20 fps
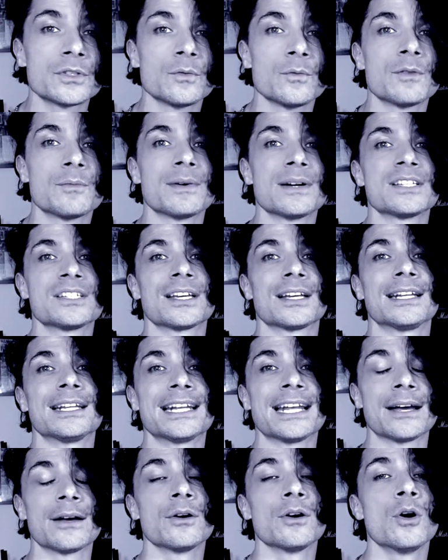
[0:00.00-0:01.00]
with my Sheller
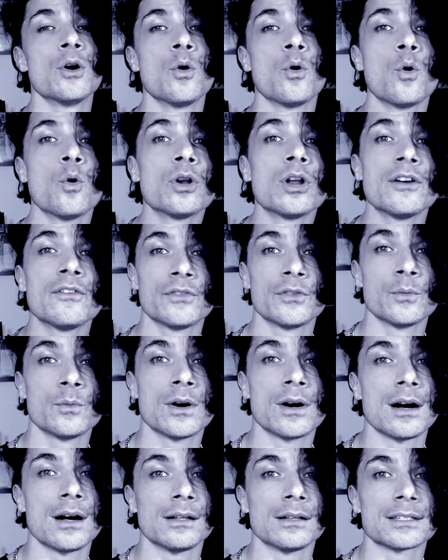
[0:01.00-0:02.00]
now all over the
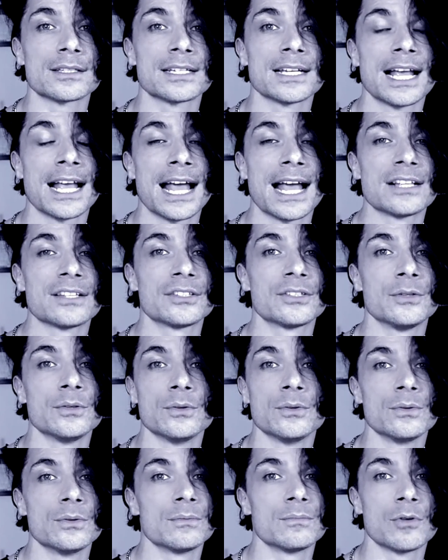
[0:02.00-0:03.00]
world
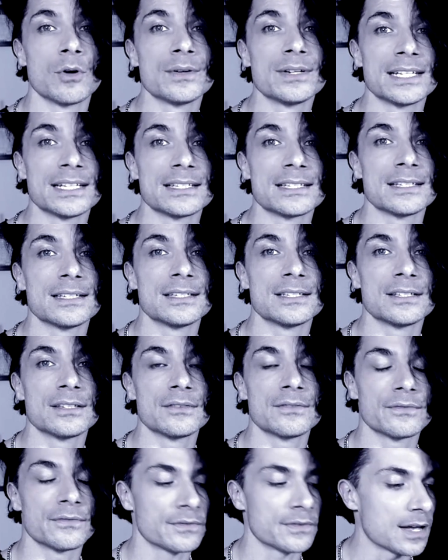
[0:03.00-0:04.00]
to audiences
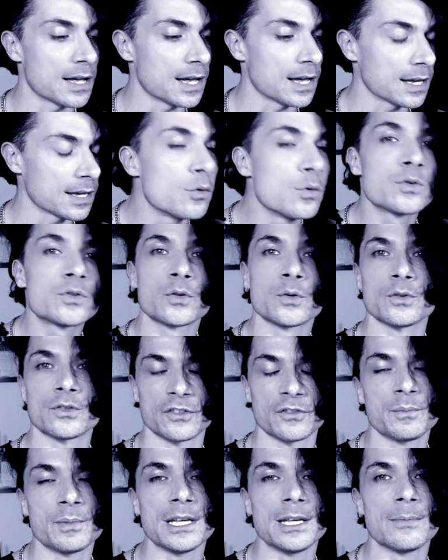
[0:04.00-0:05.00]
of all sorts
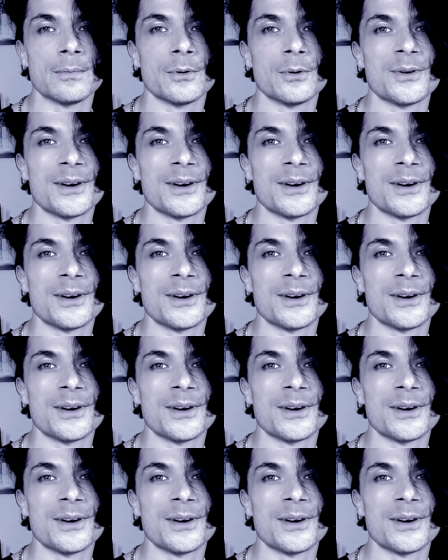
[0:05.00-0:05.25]
of people.